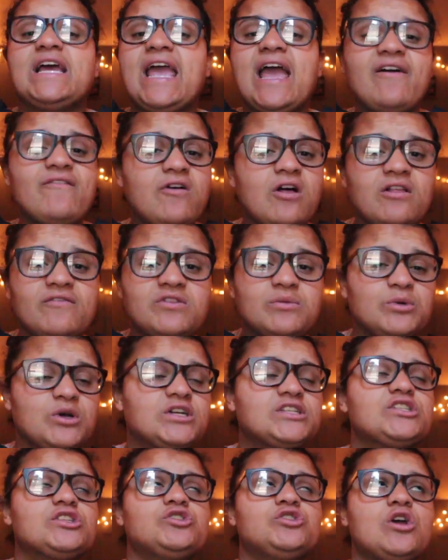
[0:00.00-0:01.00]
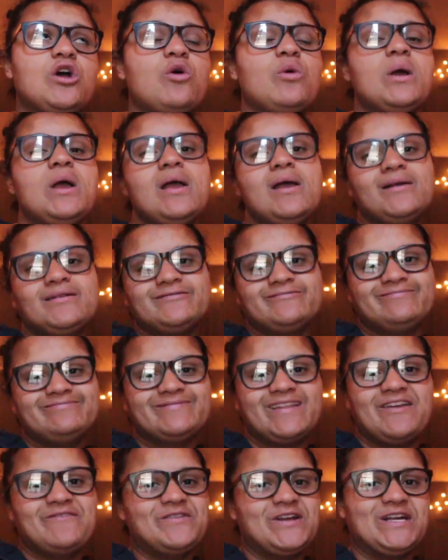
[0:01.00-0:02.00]
I have all of the books, so
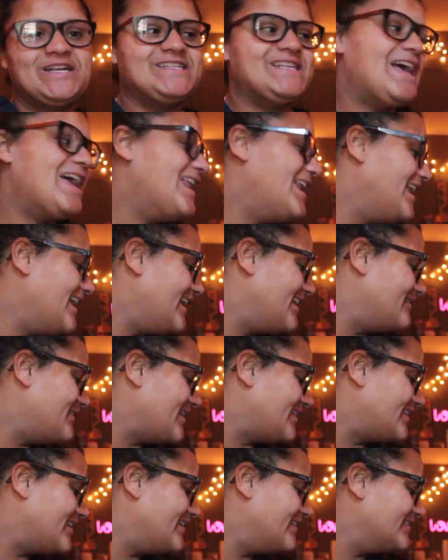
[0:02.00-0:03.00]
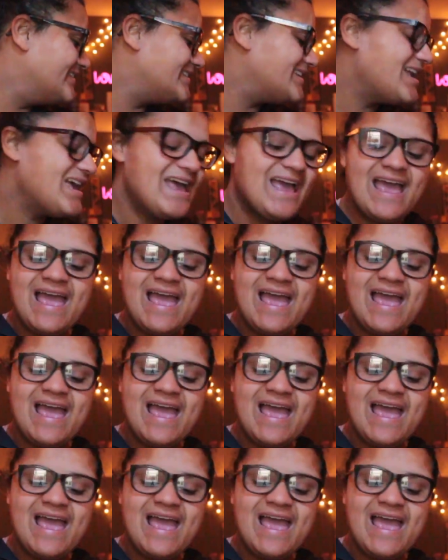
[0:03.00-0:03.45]
I'm very excited about those.